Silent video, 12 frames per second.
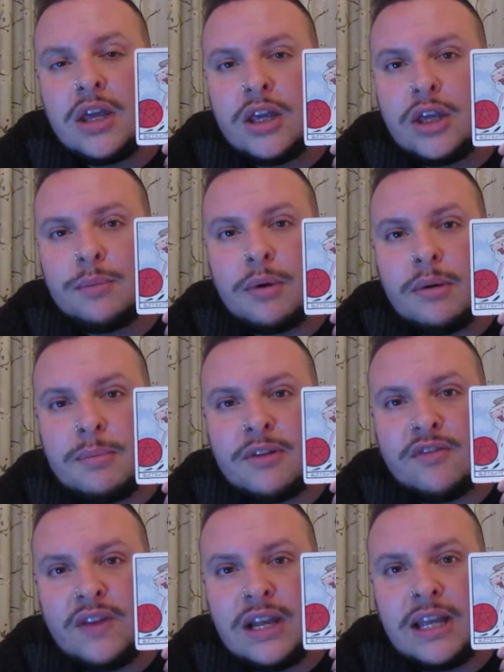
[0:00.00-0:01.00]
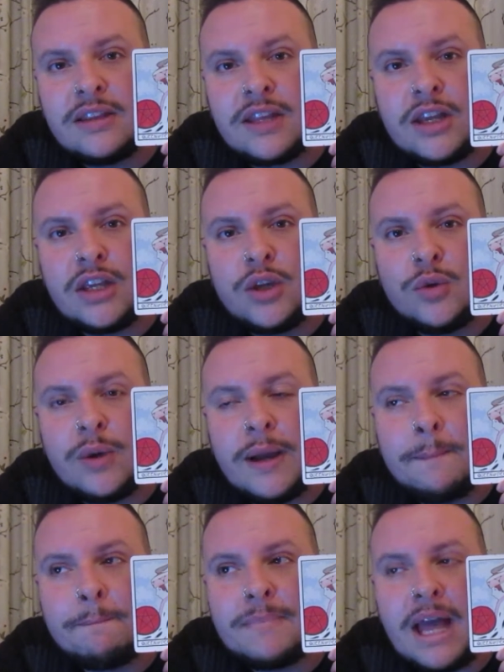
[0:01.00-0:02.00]
you'll probably be feeling that you
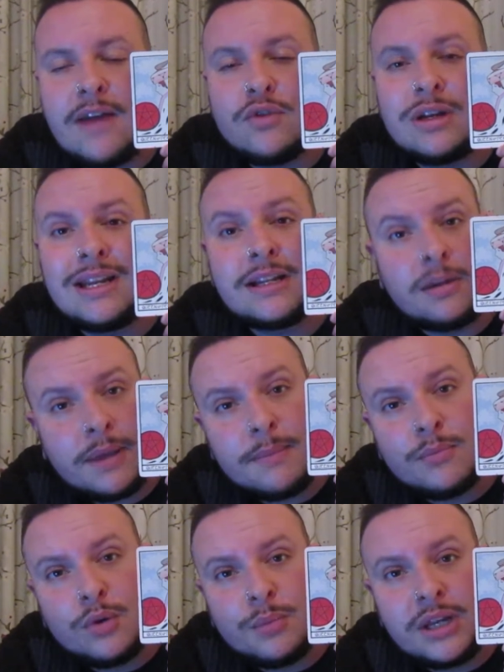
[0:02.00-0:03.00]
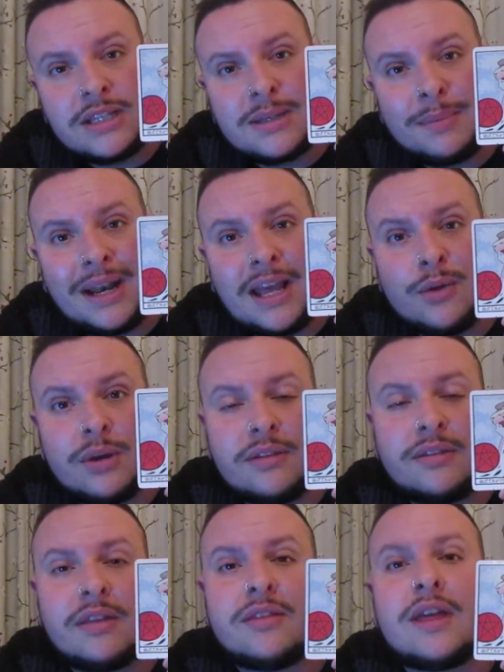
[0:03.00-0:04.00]
have a little bit more money to play
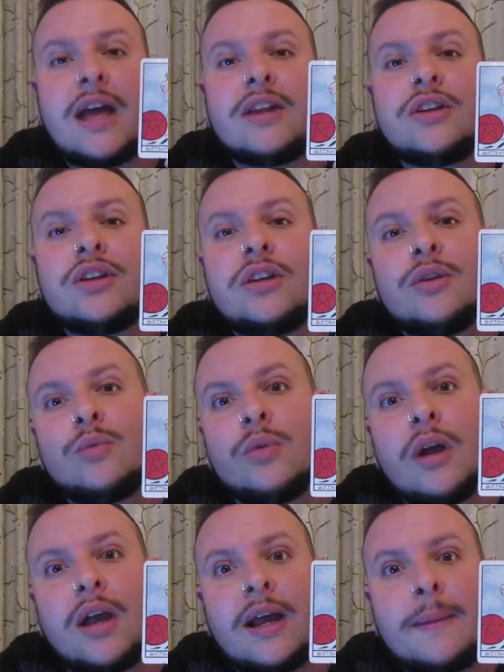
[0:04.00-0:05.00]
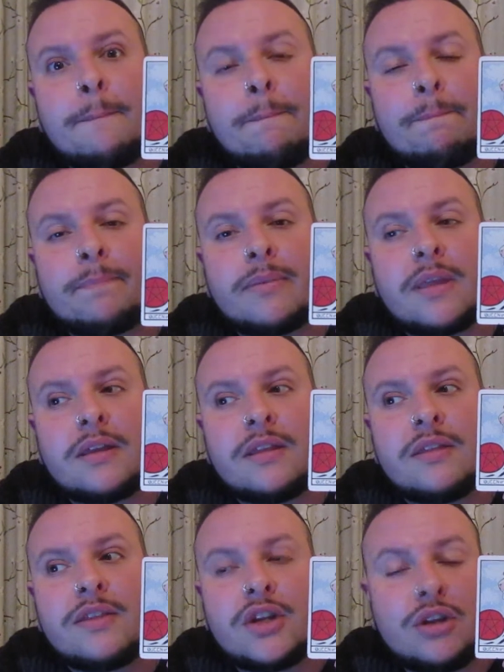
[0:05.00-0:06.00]
with than you
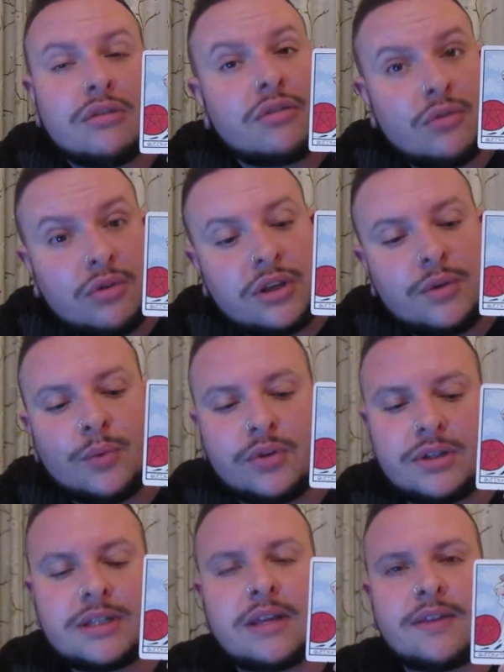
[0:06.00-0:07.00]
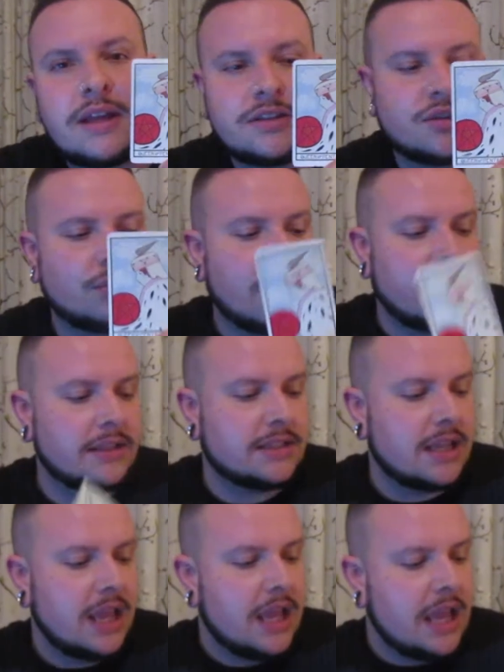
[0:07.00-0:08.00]
thought you would. So that's
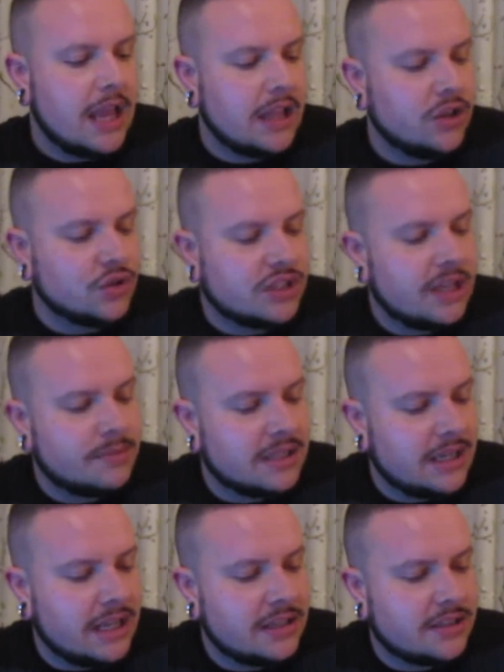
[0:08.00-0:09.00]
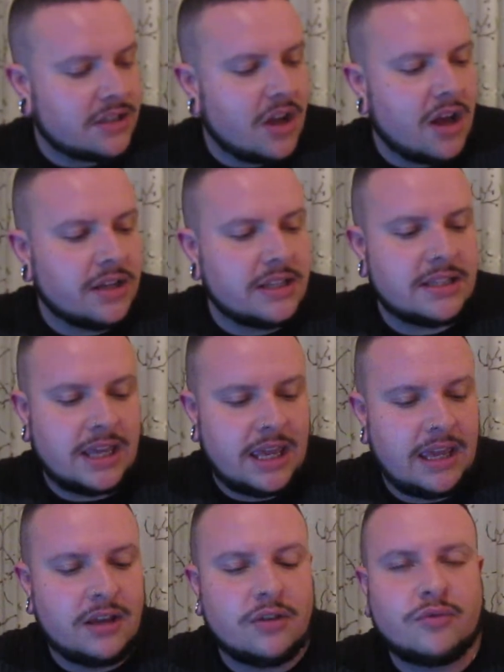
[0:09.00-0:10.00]
great. Your tips and hints card is the
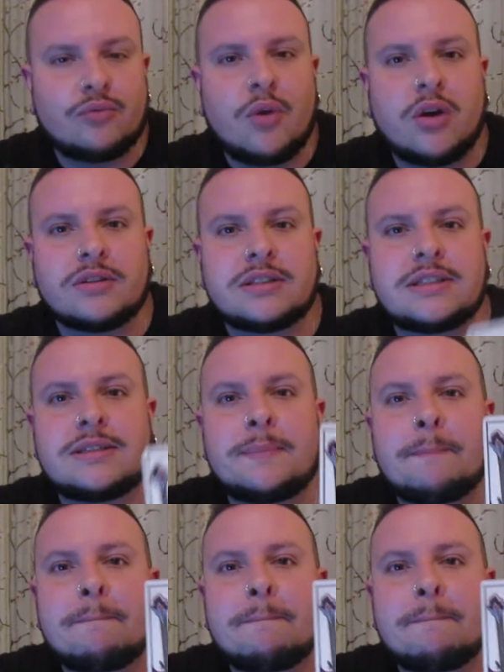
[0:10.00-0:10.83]
King of Rods.